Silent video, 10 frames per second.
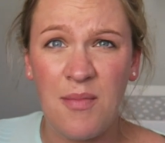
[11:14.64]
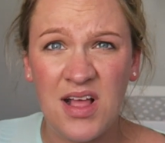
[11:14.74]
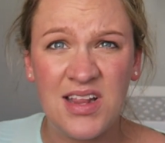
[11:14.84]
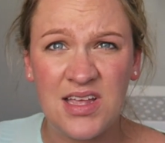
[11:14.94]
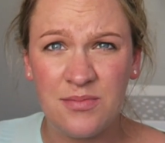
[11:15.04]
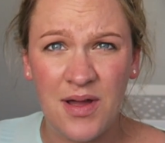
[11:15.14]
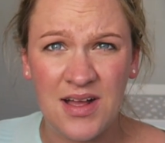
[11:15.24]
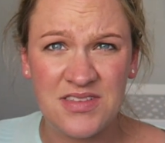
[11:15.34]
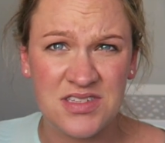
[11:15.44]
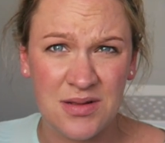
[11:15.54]
I'm a clean
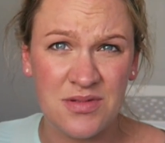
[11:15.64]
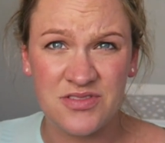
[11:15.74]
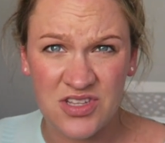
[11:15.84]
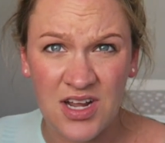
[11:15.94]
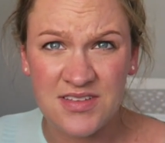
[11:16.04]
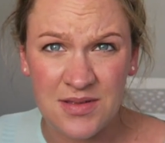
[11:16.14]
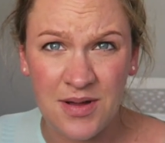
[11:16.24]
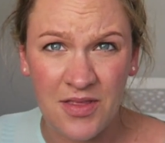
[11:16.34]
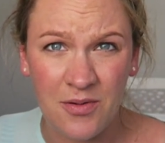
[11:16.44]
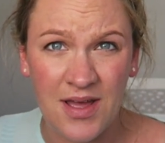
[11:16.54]
person, I'm not dirty
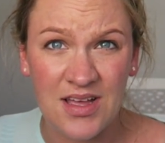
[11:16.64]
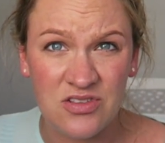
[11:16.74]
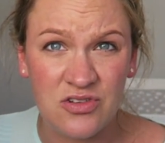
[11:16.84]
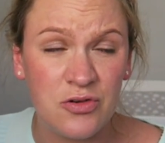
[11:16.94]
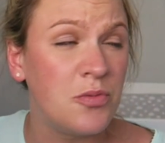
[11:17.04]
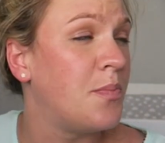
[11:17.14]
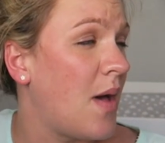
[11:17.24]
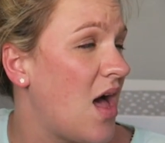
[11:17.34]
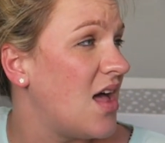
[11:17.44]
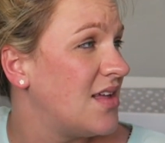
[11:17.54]
by the way at all,
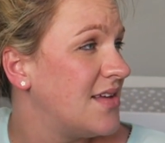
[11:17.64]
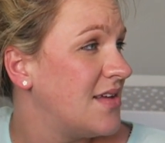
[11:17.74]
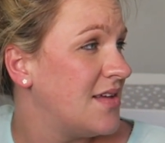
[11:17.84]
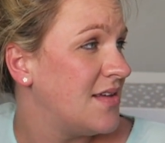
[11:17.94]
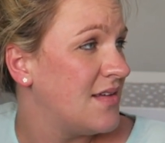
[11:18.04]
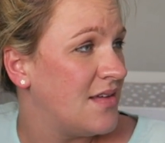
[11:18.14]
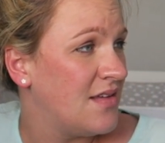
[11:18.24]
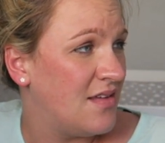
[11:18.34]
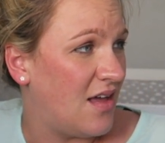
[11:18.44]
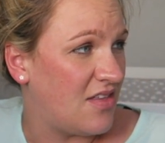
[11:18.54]
but
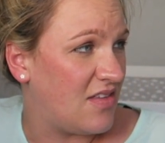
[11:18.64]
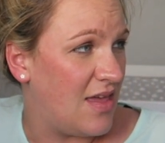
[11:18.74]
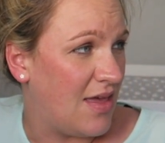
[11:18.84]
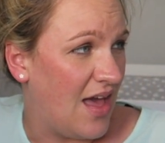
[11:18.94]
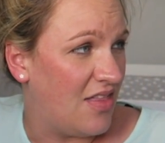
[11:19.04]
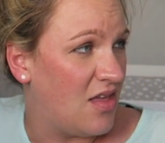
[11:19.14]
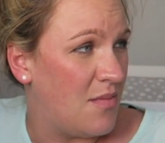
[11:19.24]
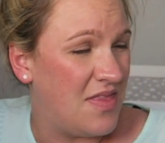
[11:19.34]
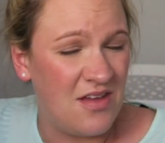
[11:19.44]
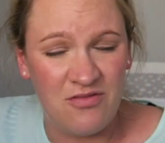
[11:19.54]
I just keep getting
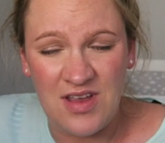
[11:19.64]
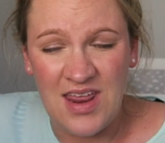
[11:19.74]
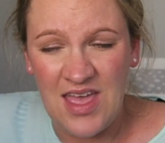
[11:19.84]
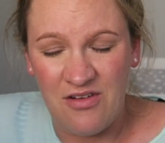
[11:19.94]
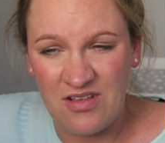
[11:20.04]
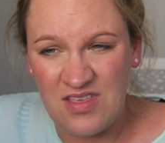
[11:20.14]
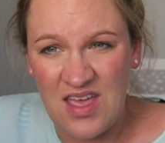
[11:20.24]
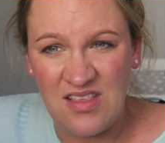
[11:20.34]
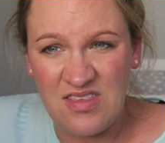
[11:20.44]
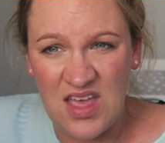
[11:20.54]
them and they're really
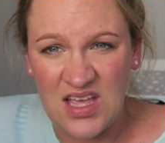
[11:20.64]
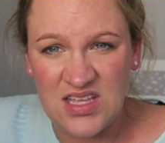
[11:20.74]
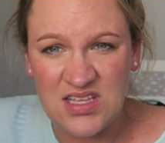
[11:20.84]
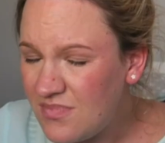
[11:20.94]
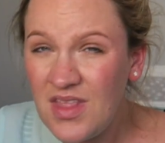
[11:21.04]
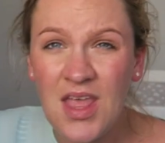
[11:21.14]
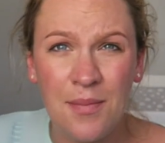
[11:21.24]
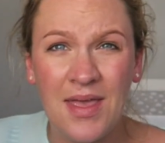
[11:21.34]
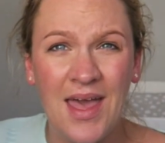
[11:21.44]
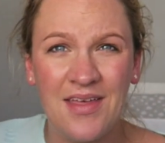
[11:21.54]
irritating. Yeah,
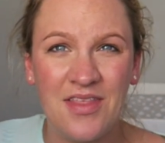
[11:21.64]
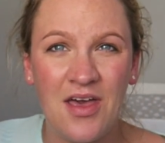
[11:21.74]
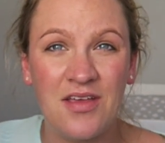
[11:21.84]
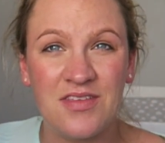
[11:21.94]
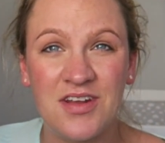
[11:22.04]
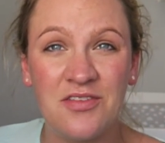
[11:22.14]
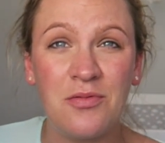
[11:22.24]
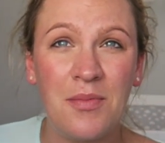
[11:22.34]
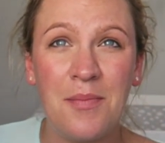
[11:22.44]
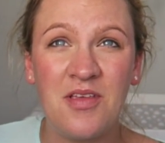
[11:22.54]
I've been getting those and I just
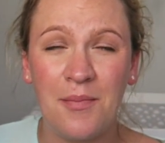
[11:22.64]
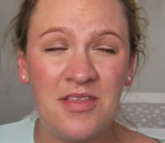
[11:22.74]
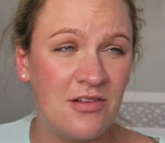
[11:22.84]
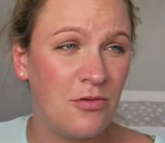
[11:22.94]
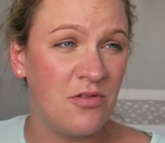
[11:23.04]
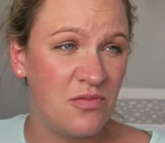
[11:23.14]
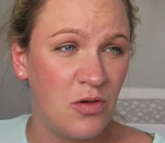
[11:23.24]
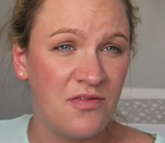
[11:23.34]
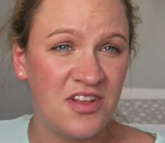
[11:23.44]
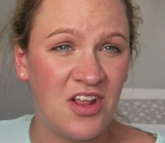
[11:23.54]
want my tummy to look all
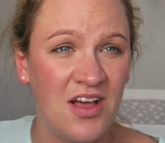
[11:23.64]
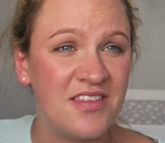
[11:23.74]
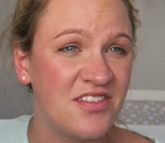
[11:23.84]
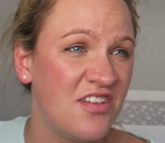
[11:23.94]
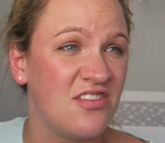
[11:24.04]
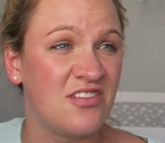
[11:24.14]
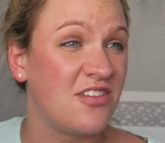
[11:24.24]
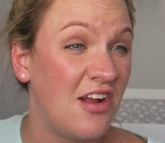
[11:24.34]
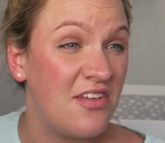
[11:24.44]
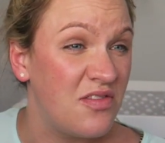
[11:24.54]
smooth and nice, and that's not
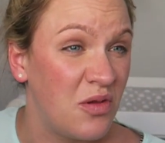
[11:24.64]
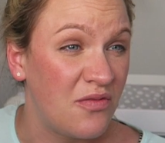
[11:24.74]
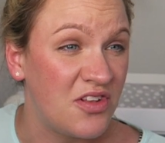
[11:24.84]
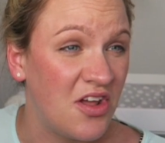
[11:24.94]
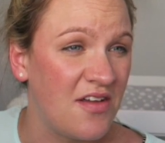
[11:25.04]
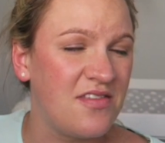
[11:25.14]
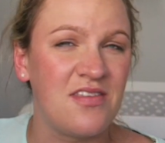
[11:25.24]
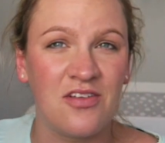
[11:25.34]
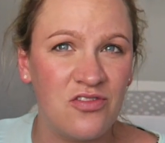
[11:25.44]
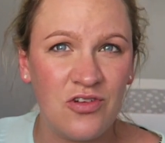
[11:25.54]
gonna look smooth and nice
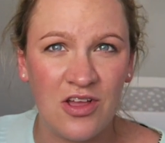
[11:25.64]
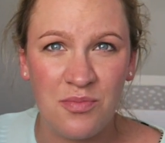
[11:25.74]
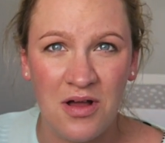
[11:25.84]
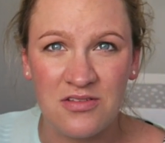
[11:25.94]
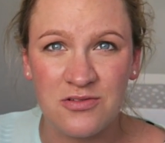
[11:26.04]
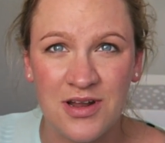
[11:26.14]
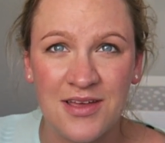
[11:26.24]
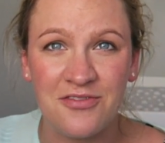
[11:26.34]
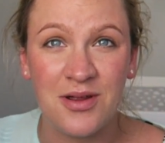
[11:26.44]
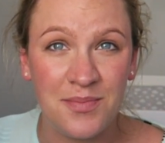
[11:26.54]
because I've got stretch marks all
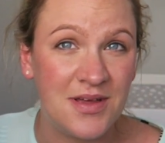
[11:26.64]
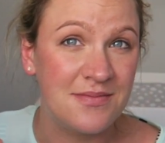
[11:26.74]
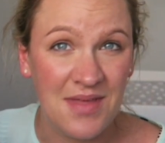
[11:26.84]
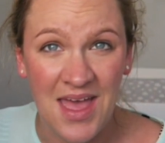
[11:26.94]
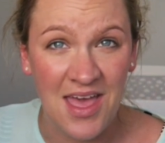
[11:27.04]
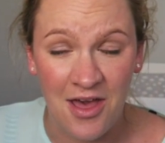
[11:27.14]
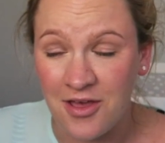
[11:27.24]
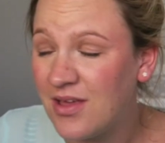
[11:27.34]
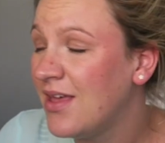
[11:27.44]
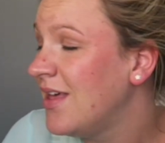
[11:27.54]
over it, but hey
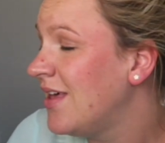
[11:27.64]
ho.